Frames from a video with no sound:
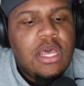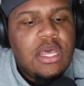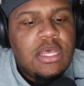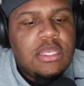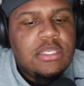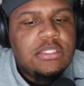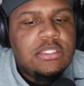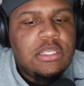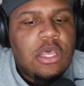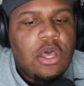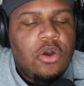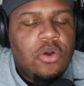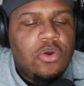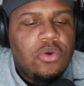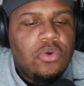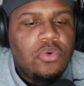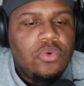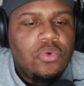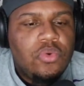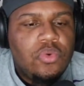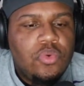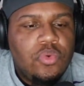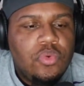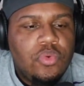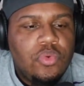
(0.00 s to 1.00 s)
so
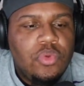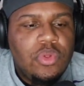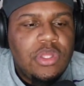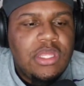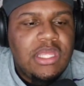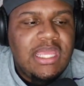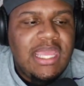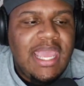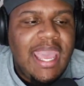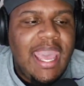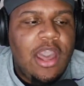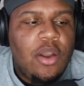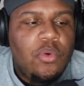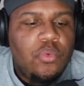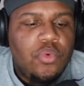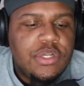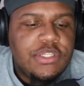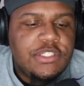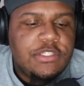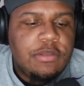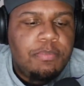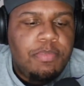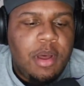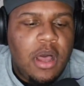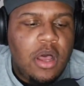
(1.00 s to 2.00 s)
yeah, we're
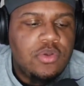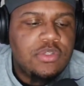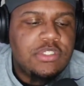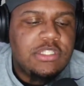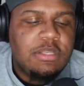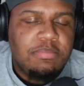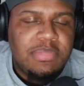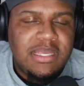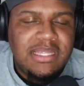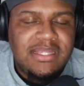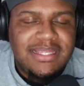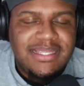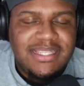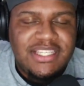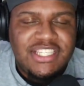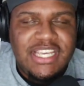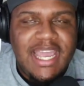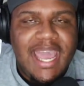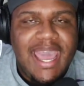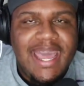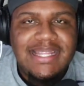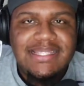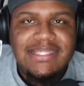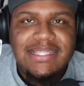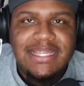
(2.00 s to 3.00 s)
supposed to beat the
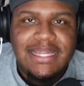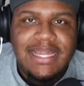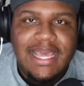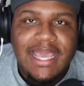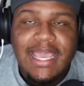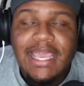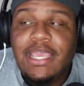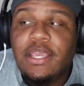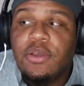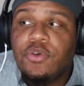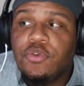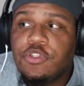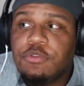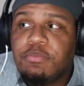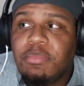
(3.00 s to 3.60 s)
Giants and the Eagles,